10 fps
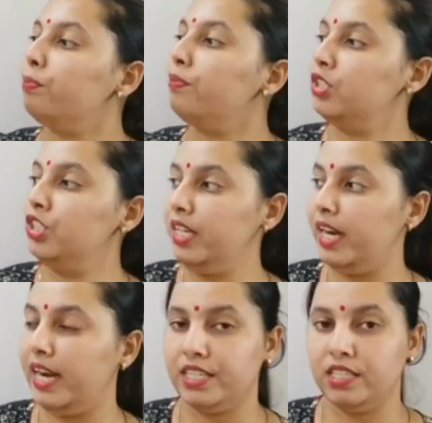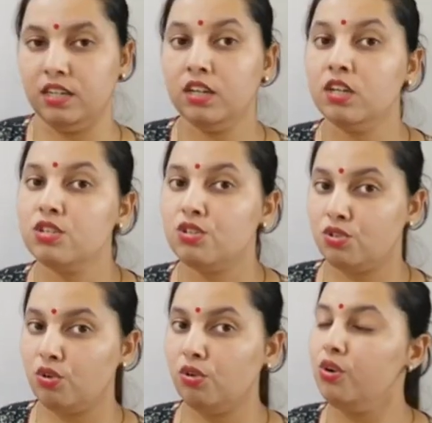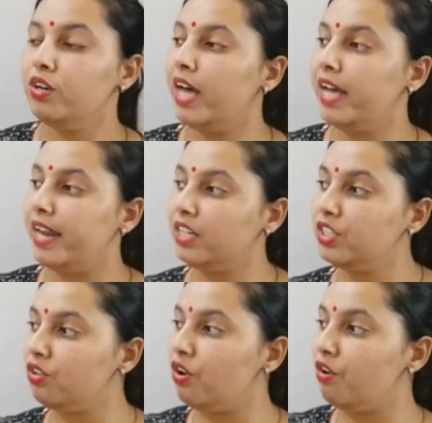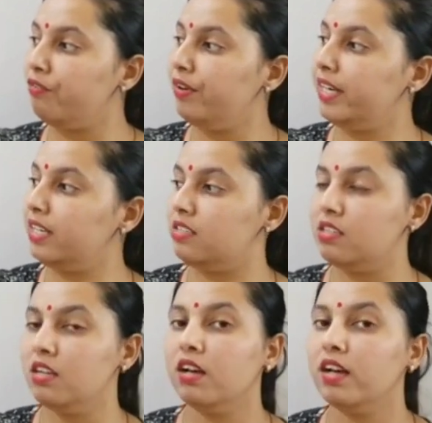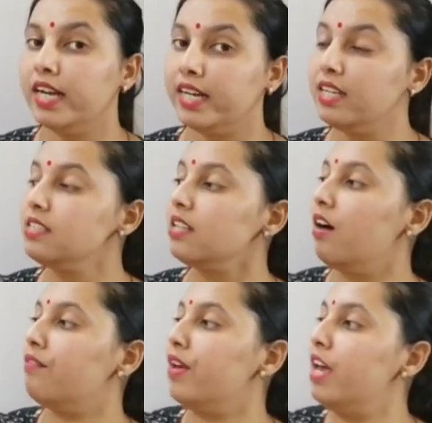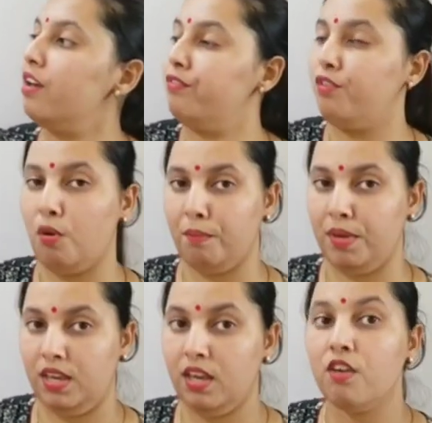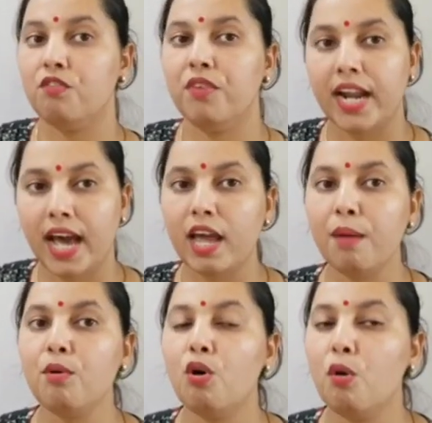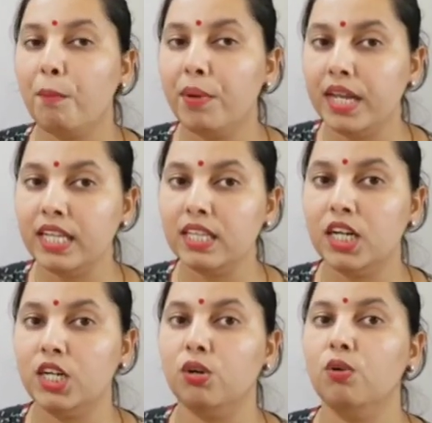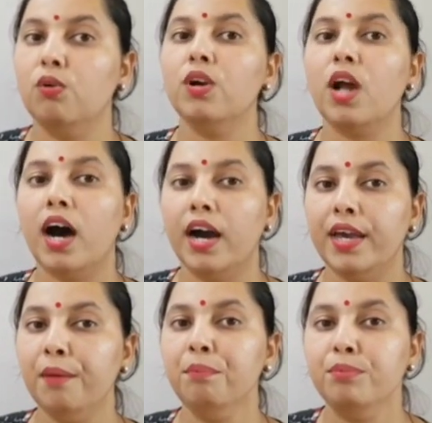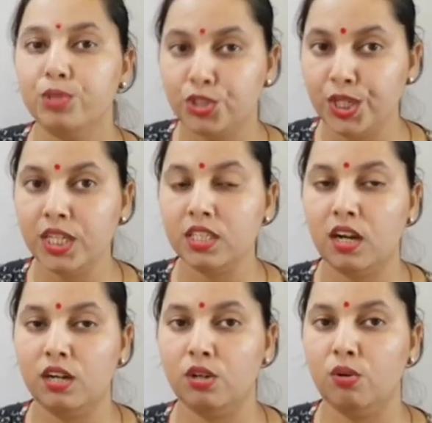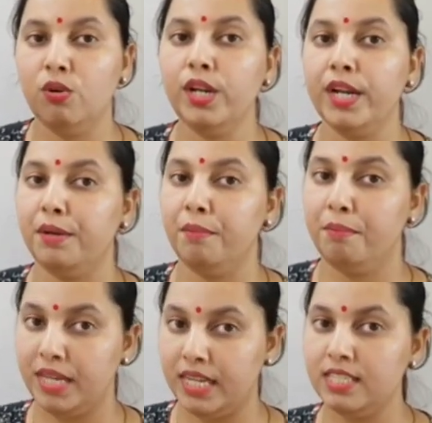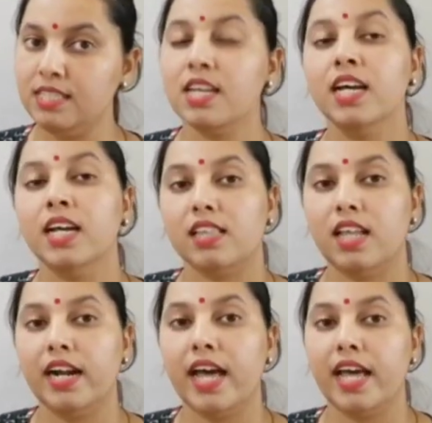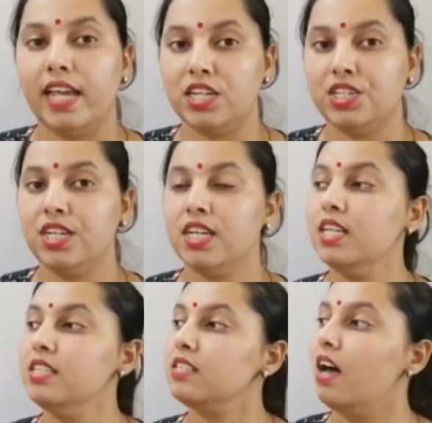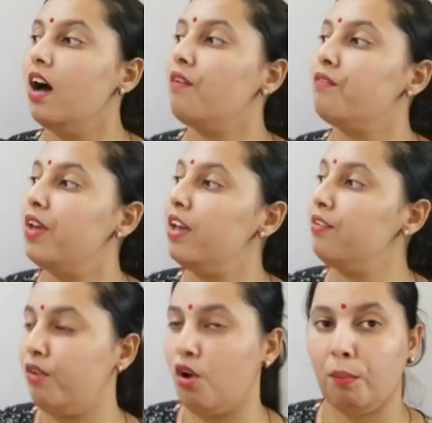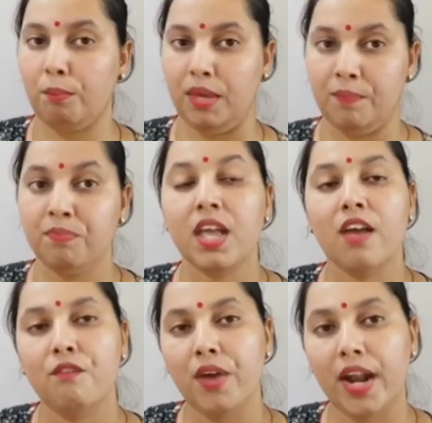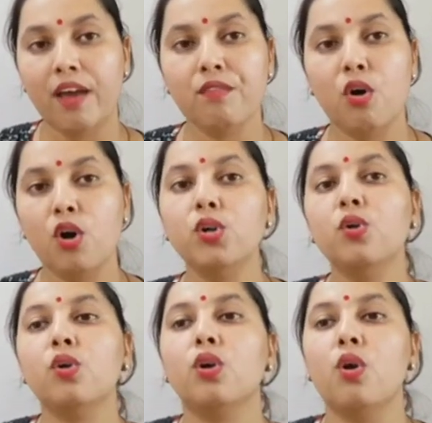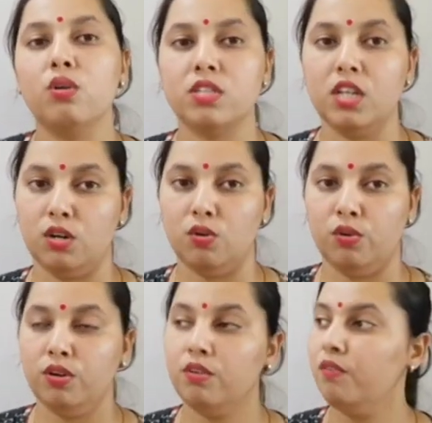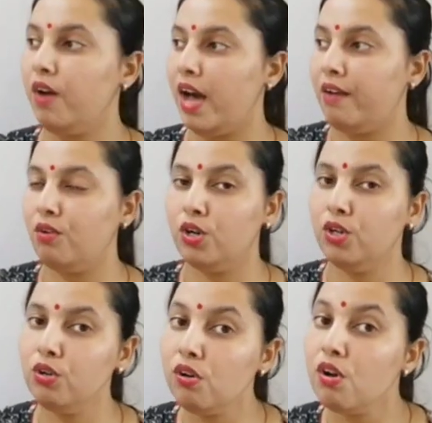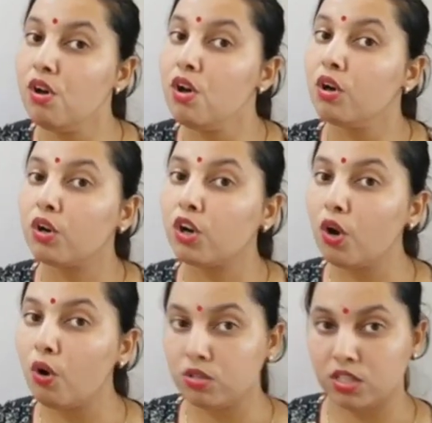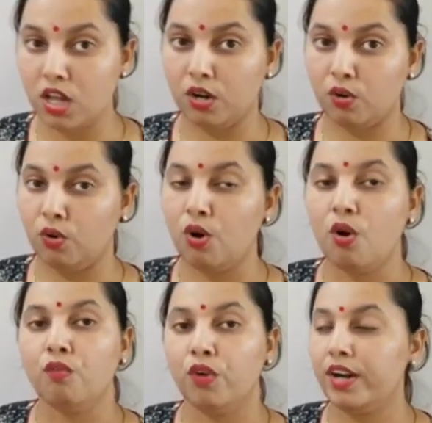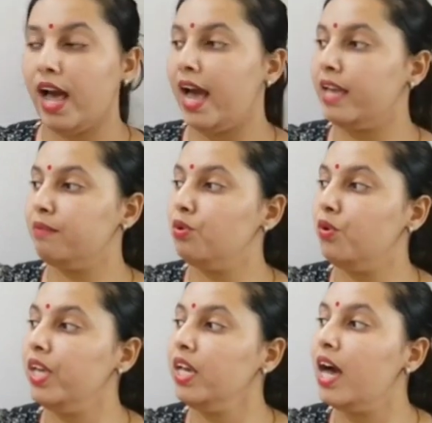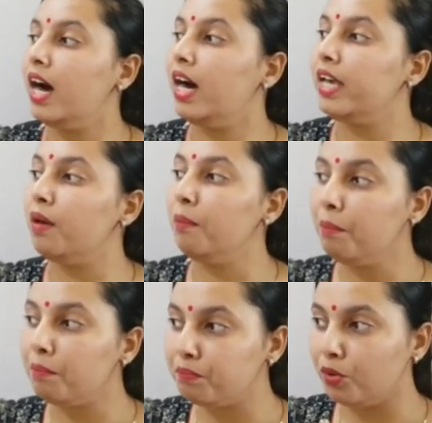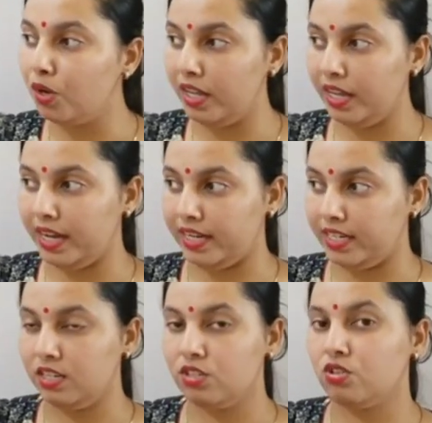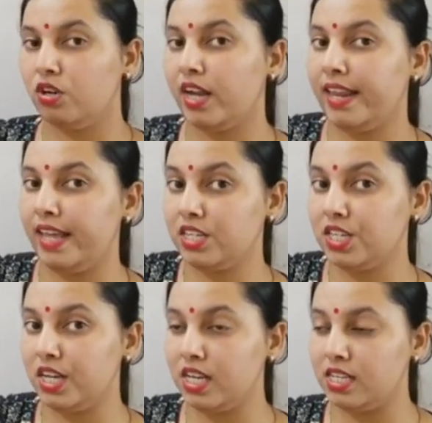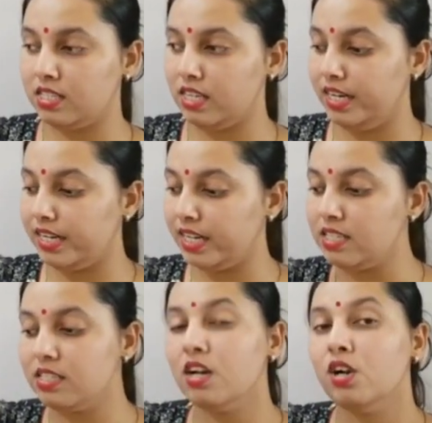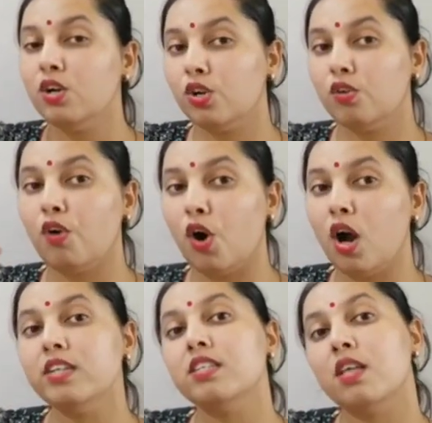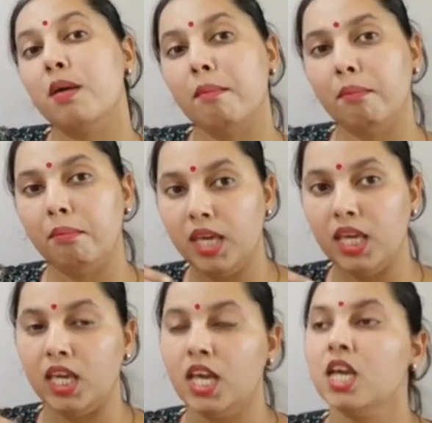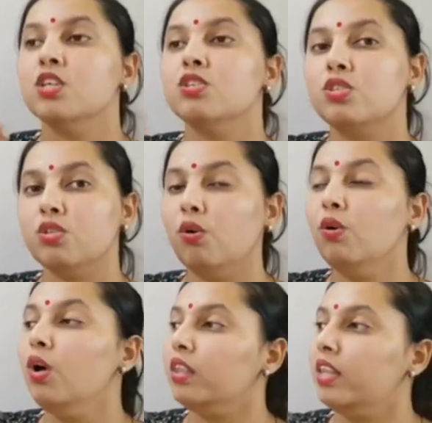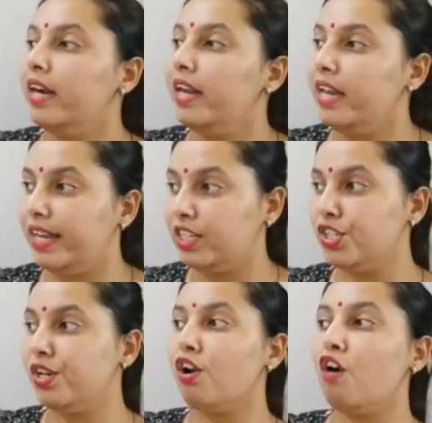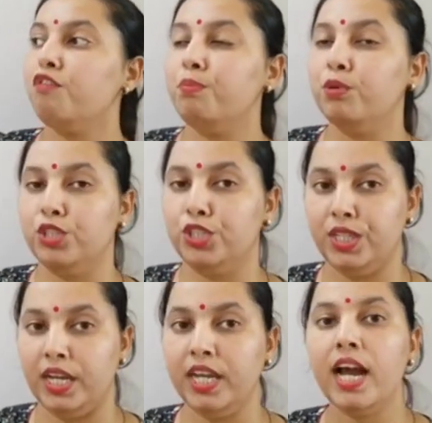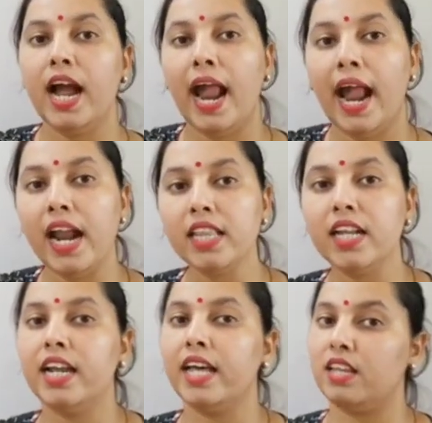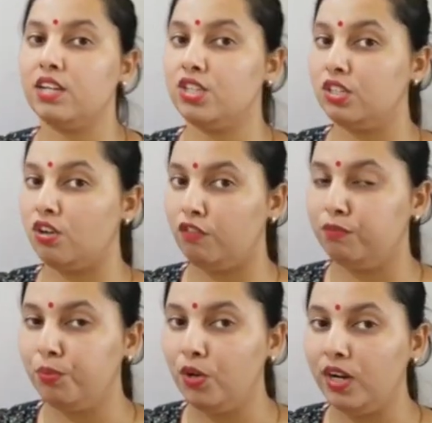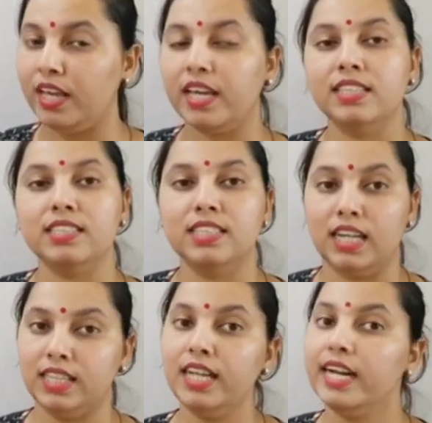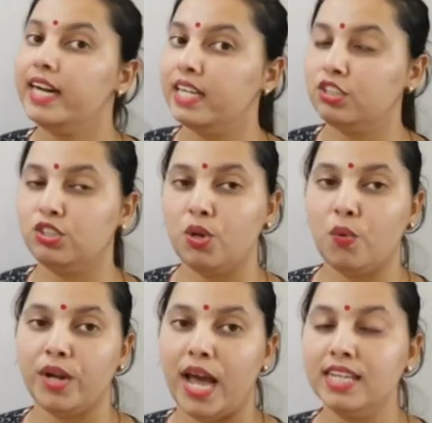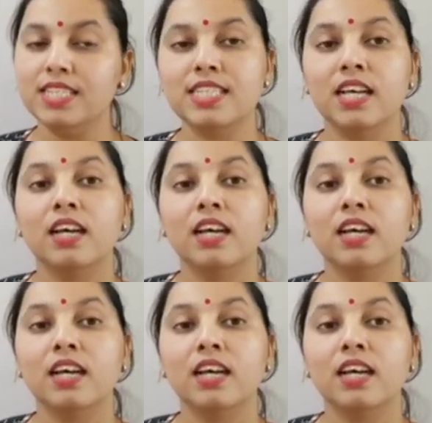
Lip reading: pushing it. So direction of it is away from me. When I am opening the door, I am pushing the door. It means the direction is away from me. When I want to close the door, I want to close the door. What I am doing? I am pulling it. So direction it is towards me. So the direction of pushing and the direction of pulling is nothing. It is known as